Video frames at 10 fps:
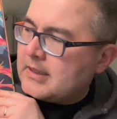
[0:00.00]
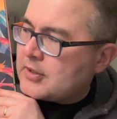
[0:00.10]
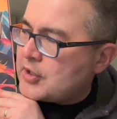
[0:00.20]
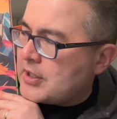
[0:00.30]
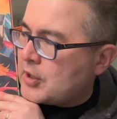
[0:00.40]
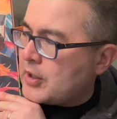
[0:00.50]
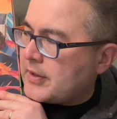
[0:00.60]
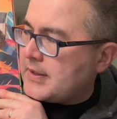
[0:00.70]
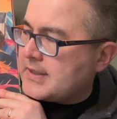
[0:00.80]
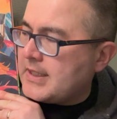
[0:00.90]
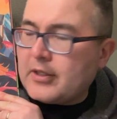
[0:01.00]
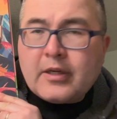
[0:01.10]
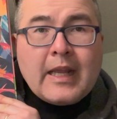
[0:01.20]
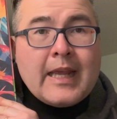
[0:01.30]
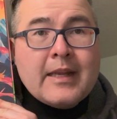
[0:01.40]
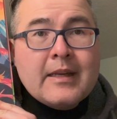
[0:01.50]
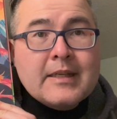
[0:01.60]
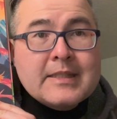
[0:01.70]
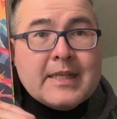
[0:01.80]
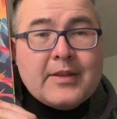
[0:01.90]
She cooked the dinner
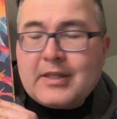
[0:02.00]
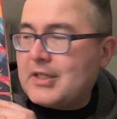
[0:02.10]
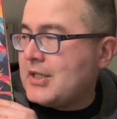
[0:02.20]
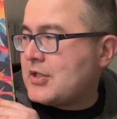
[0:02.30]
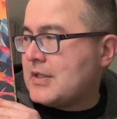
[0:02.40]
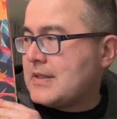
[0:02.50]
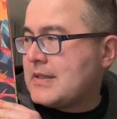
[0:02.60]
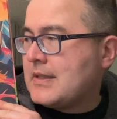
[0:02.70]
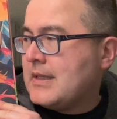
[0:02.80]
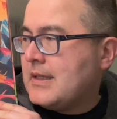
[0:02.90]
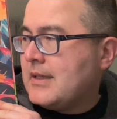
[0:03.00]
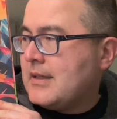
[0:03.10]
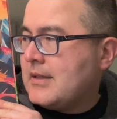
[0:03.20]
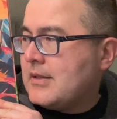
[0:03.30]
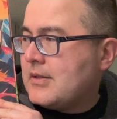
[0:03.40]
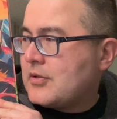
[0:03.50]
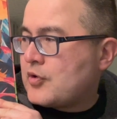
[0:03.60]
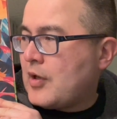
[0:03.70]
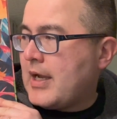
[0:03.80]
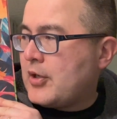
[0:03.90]
and did the dishes,
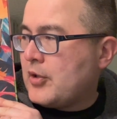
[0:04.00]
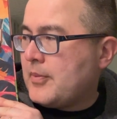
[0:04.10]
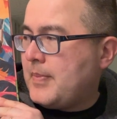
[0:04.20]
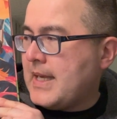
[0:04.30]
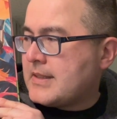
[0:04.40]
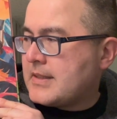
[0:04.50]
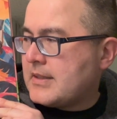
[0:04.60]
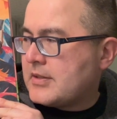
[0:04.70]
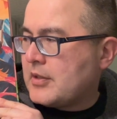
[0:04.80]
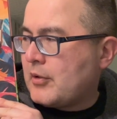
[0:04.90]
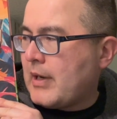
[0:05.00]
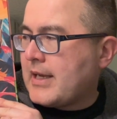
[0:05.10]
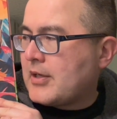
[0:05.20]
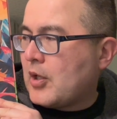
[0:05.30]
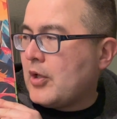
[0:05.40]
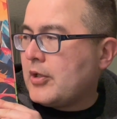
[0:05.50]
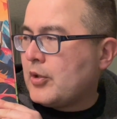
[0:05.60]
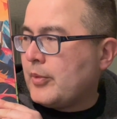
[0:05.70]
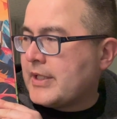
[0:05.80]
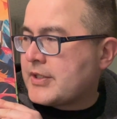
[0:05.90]
tried her best to grant all
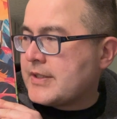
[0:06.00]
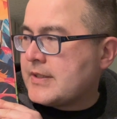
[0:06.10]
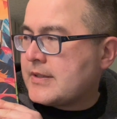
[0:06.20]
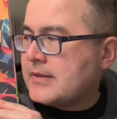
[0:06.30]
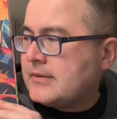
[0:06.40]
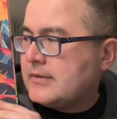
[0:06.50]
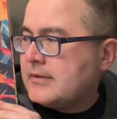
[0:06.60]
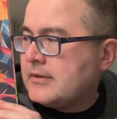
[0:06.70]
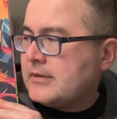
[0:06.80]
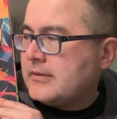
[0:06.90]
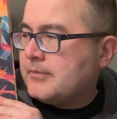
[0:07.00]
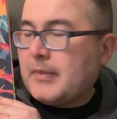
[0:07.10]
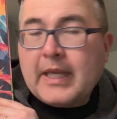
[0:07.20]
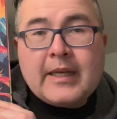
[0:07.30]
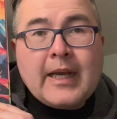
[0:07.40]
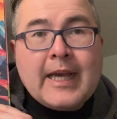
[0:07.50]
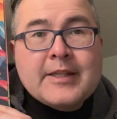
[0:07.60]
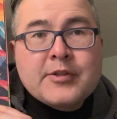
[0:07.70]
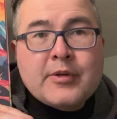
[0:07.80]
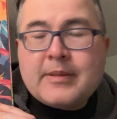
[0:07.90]
your wishes, made
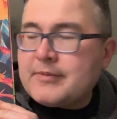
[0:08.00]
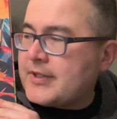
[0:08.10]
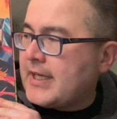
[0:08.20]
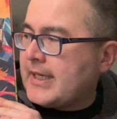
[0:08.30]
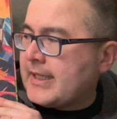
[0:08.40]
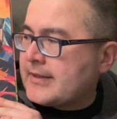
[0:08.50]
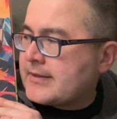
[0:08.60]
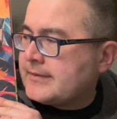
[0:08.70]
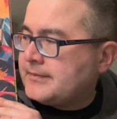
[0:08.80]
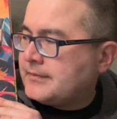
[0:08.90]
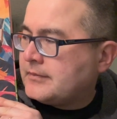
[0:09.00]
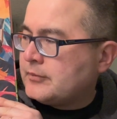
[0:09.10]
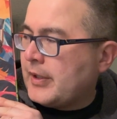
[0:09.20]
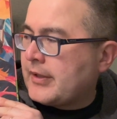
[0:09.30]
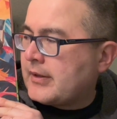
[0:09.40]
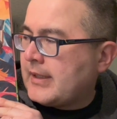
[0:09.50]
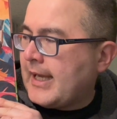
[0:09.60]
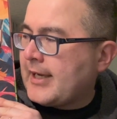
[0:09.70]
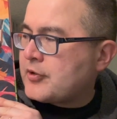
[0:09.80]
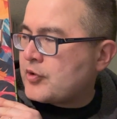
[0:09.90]
ice cream sundaes with
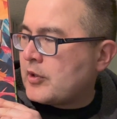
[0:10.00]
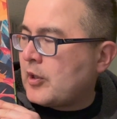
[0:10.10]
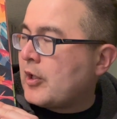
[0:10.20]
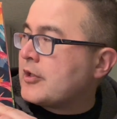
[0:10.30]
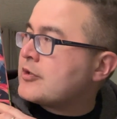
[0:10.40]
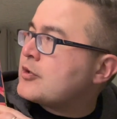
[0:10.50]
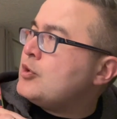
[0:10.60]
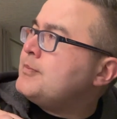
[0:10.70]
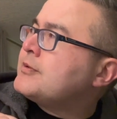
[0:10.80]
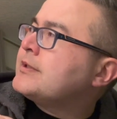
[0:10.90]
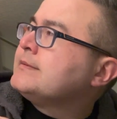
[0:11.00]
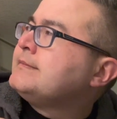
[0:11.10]
extra large scoops.